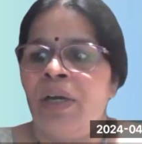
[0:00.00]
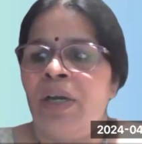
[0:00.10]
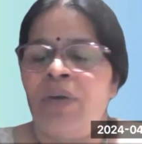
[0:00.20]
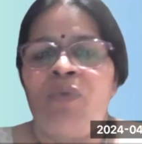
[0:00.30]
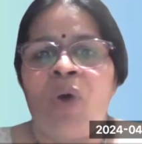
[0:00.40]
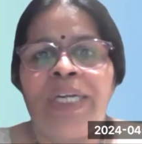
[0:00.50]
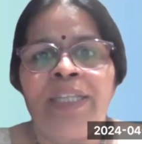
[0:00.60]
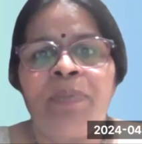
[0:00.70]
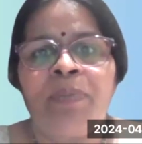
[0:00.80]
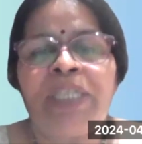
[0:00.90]

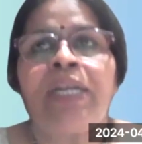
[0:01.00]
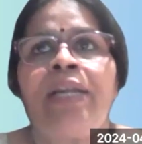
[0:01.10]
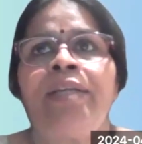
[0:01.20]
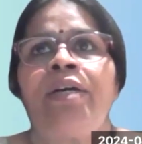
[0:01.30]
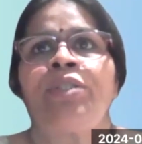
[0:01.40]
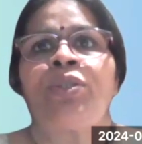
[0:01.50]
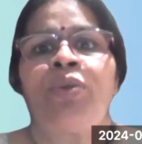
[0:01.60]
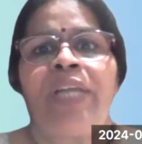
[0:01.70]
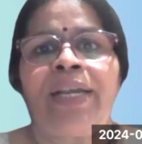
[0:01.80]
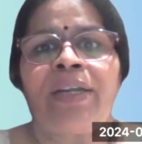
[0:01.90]
wanted the particular nurse
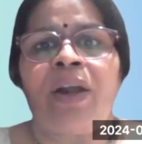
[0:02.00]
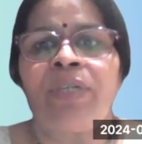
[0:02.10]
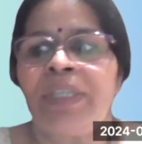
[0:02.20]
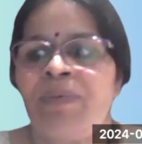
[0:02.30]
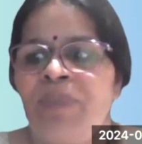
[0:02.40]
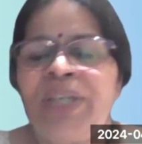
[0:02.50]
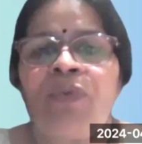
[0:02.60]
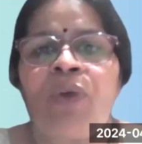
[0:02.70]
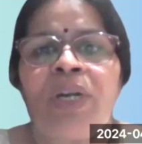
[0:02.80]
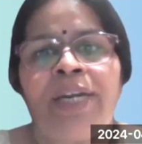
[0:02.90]
to take rounds. The
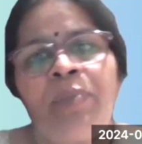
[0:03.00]
patient wanted a